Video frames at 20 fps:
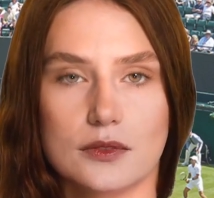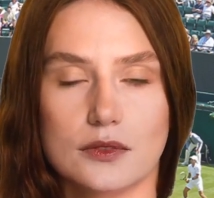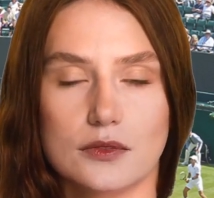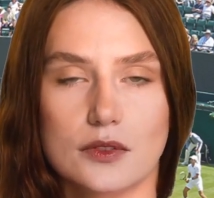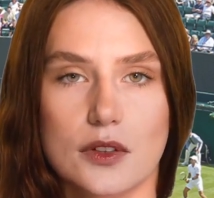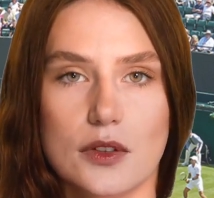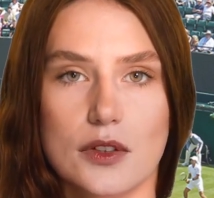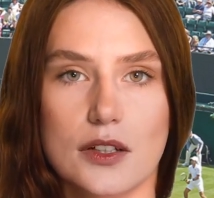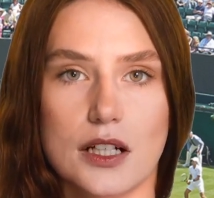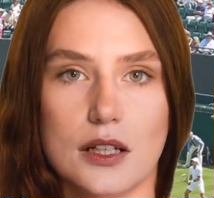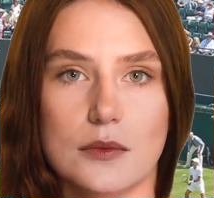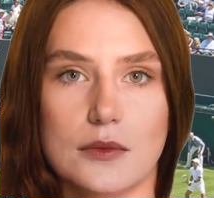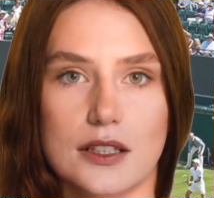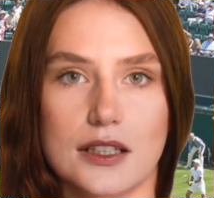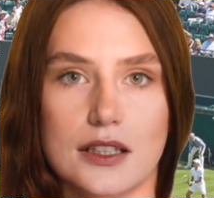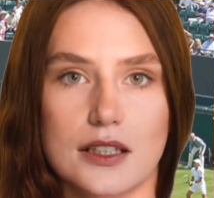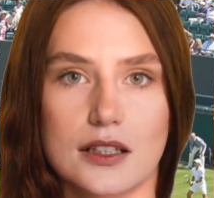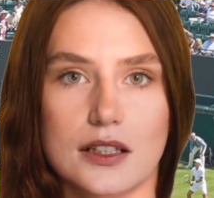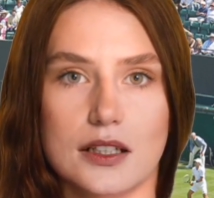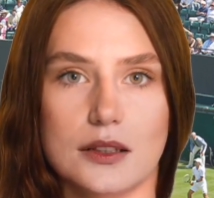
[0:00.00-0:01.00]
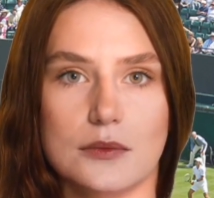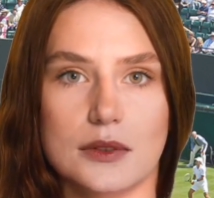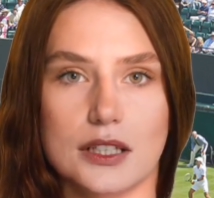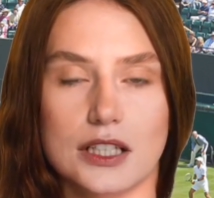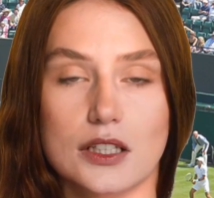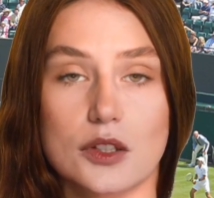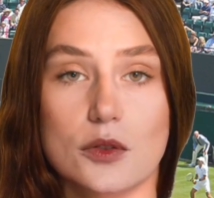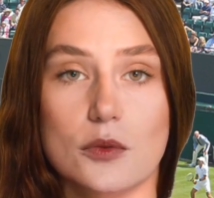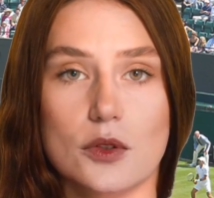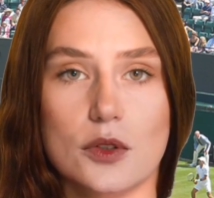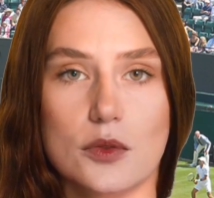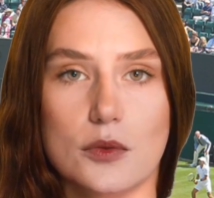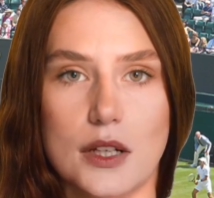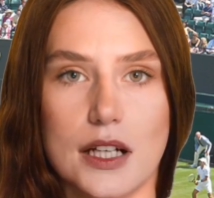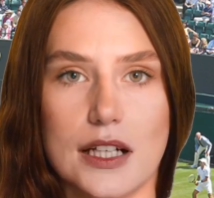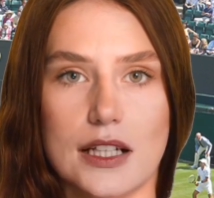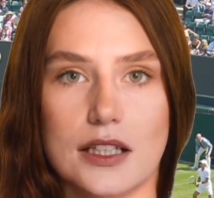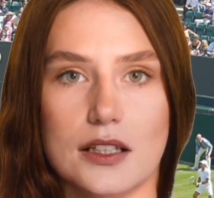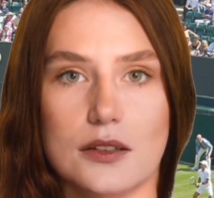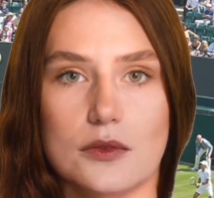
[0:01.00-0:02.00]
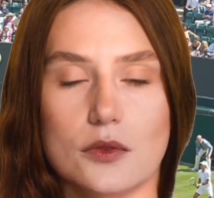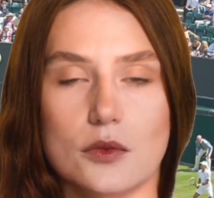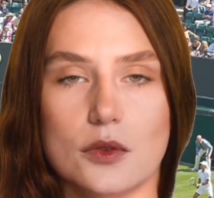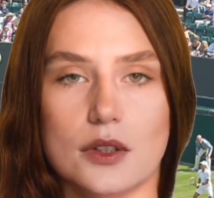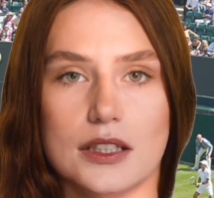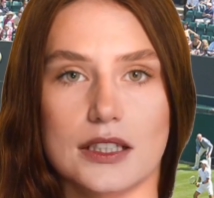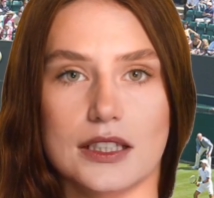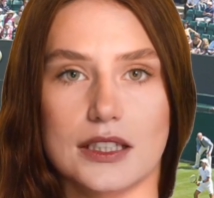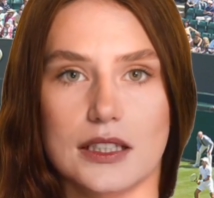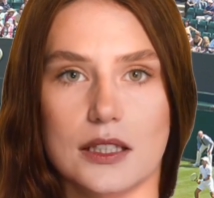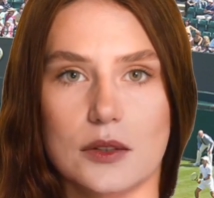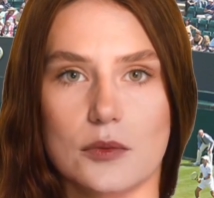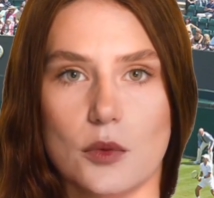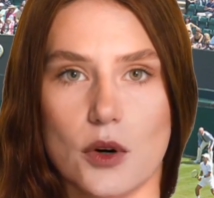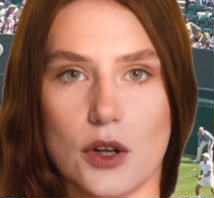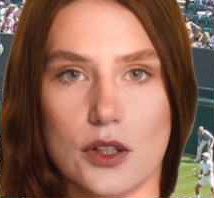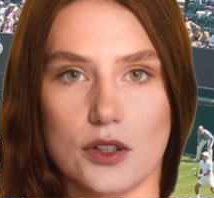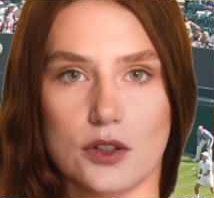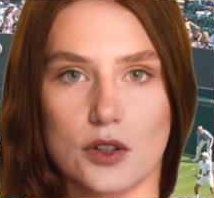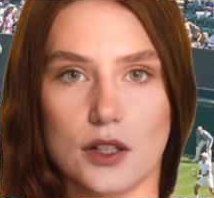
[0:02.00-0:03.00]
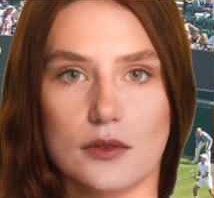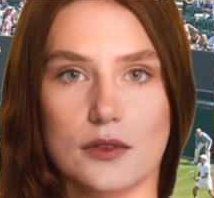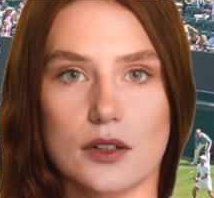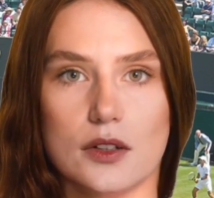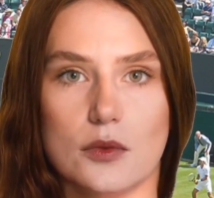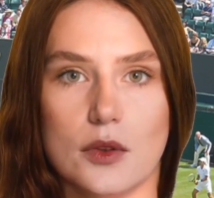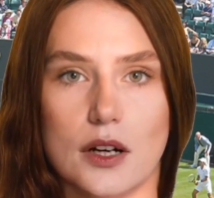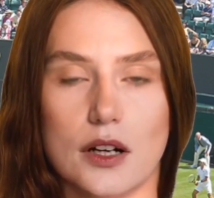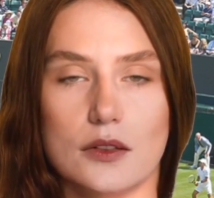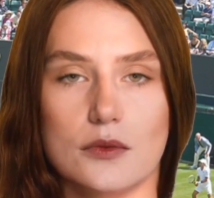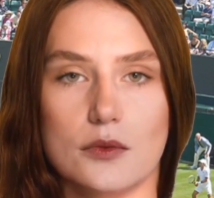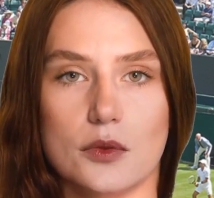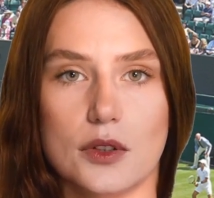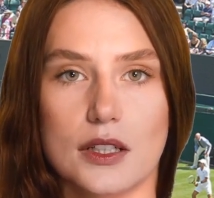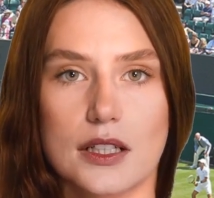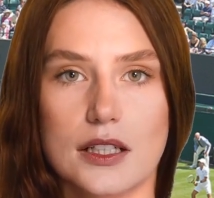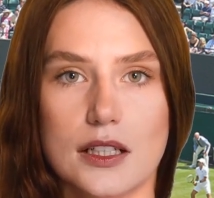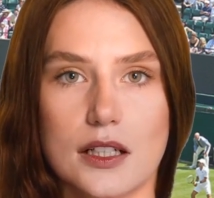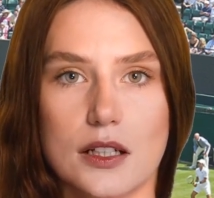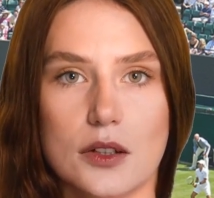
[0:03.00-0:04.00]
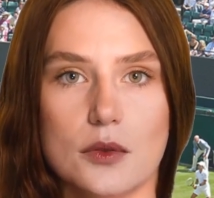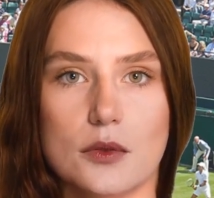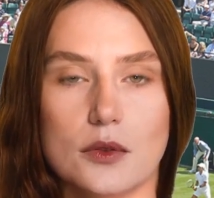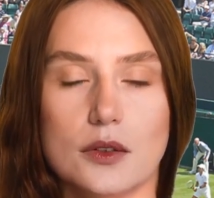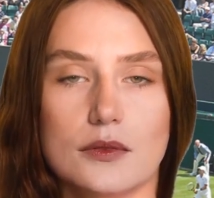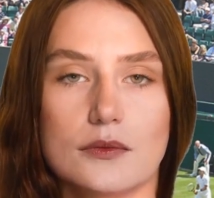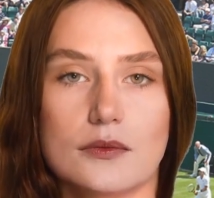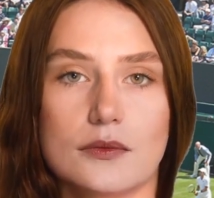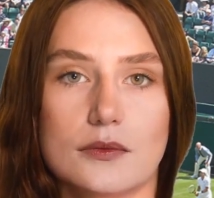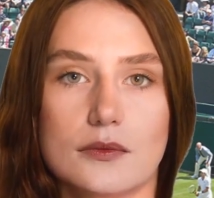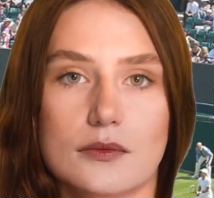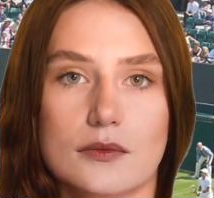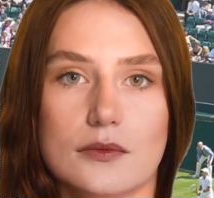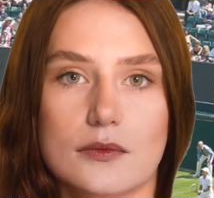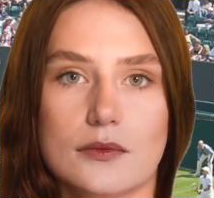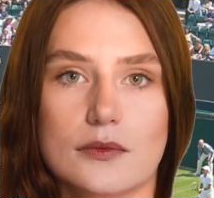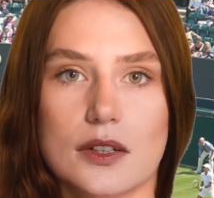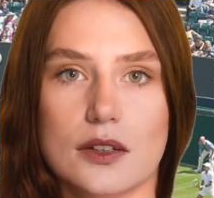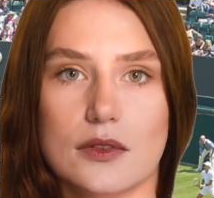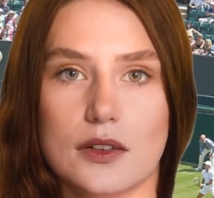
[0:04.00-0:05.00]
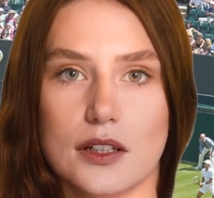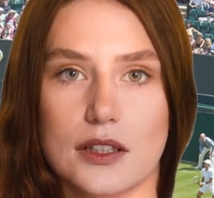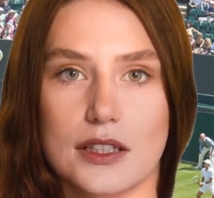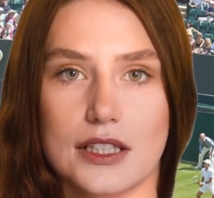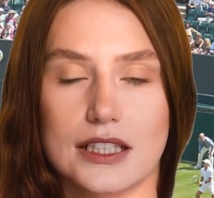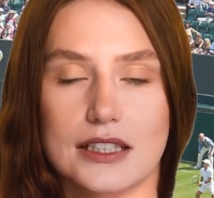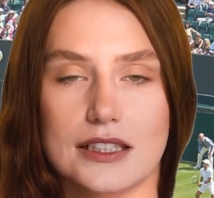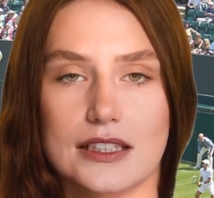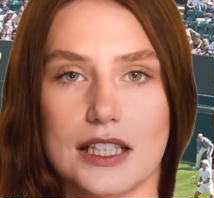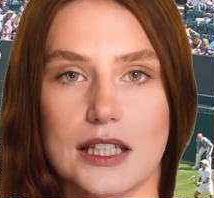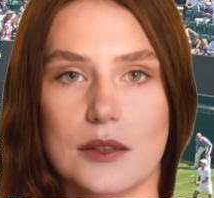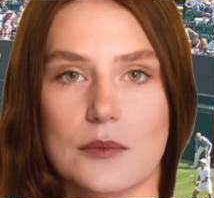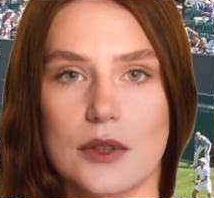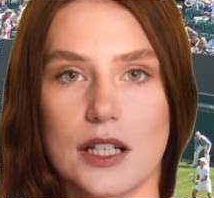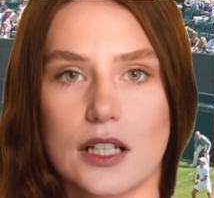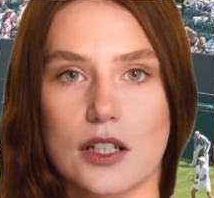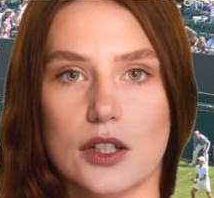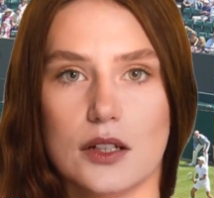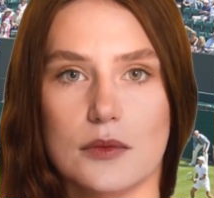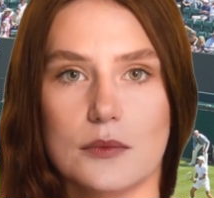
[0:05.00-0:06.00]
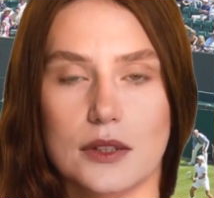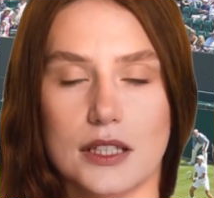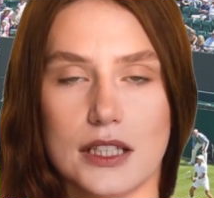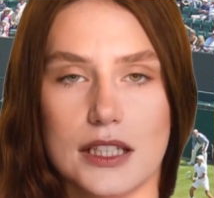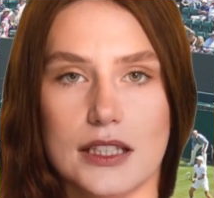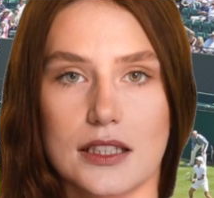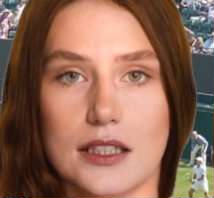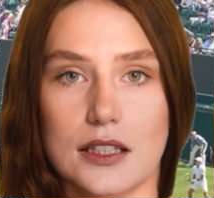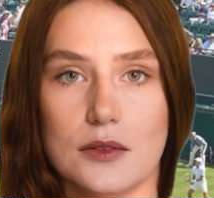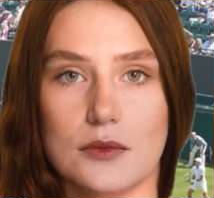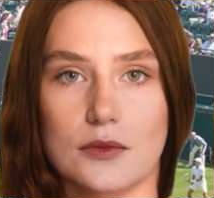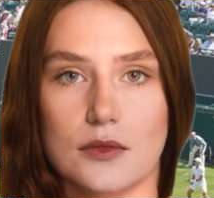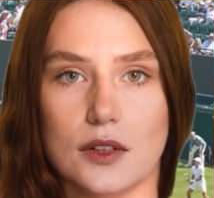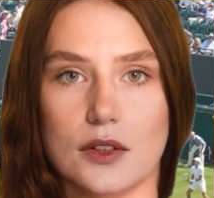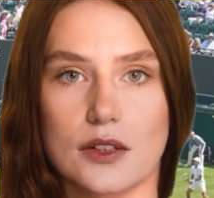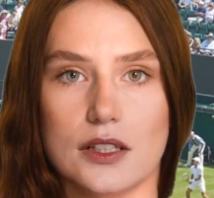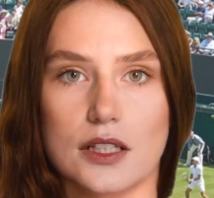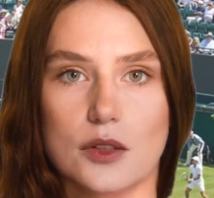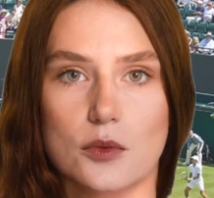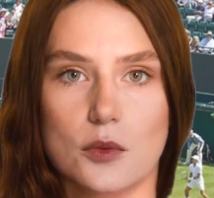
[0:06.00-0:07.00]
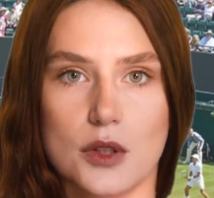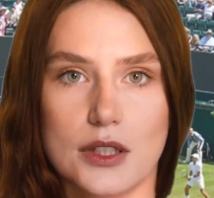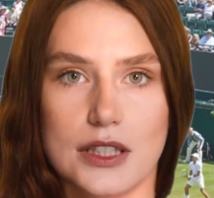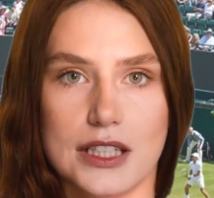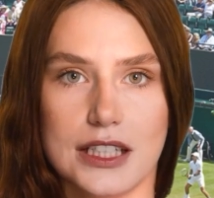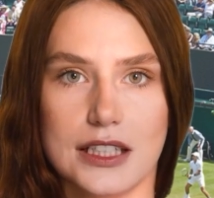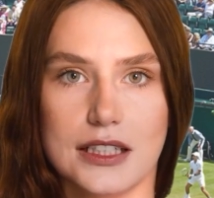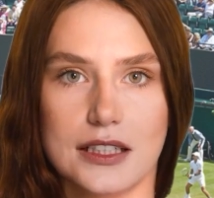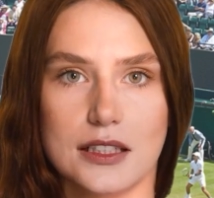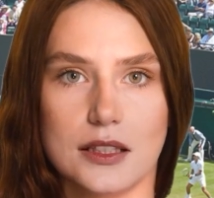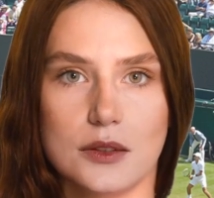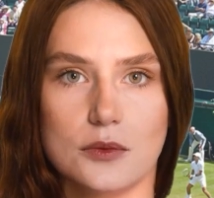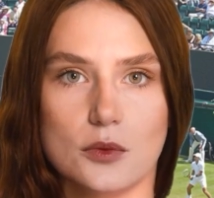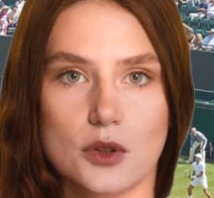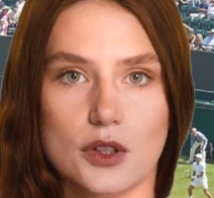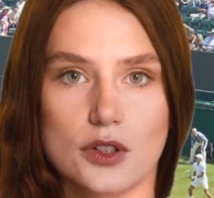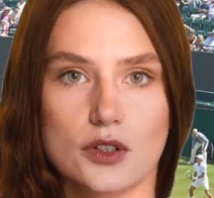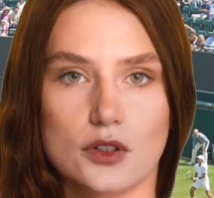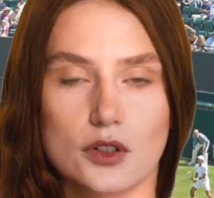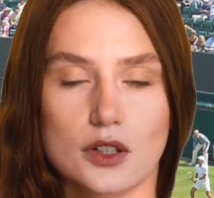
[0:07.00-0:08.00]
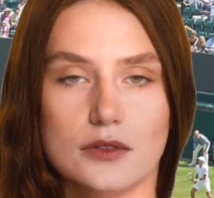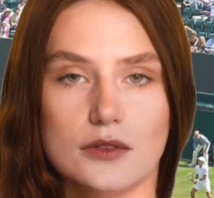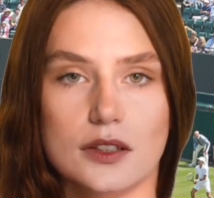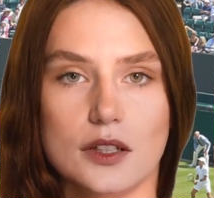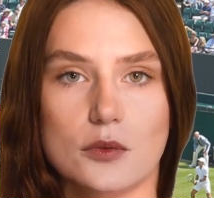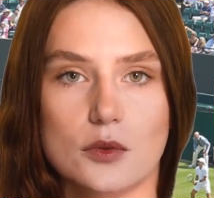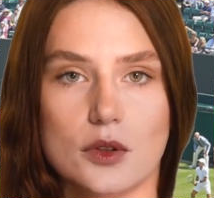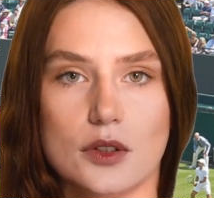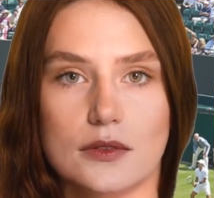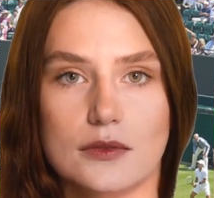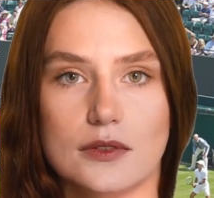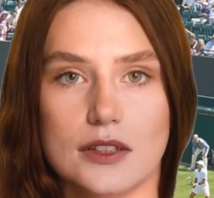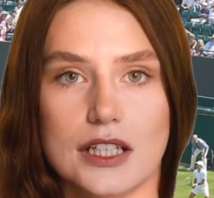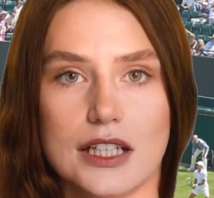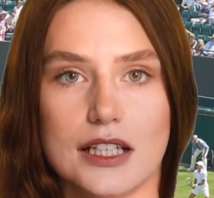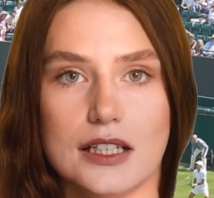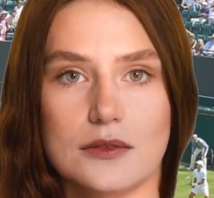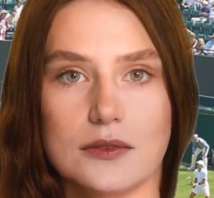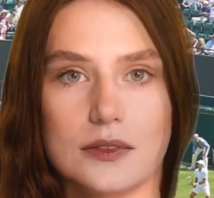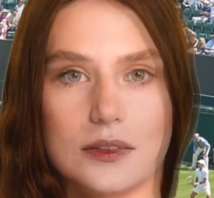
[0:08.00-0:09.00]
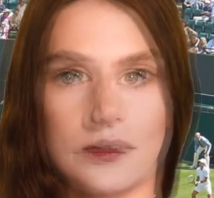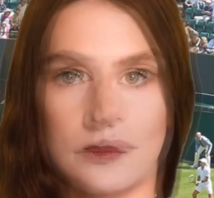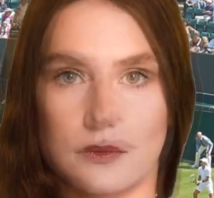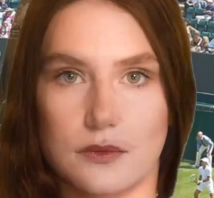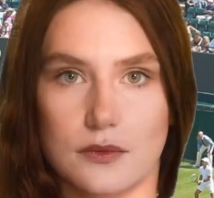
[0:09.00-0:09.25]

Phils comes into this match with a ranking of 20, while Struff is ranked 42. Of their last 10 matches played, Phils has won 8, while Struff has won 5.